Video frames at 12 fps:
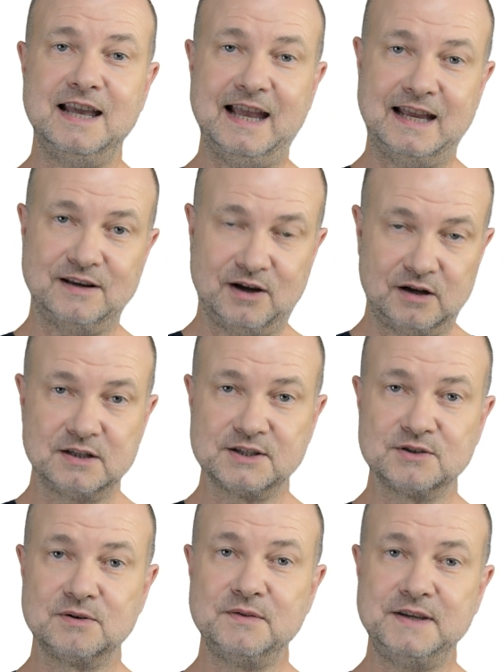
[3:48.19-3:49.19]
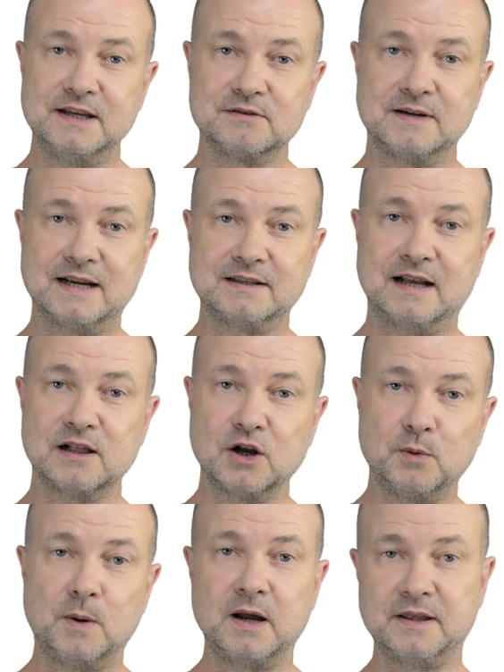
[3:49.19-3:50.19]
and also the erectile
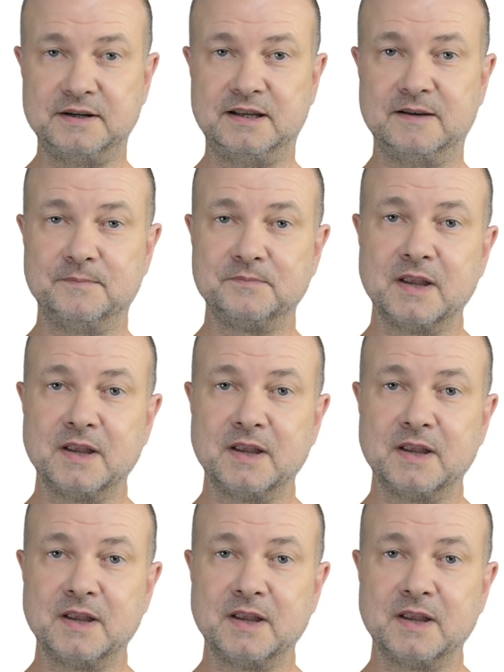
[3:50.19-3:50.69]
quality.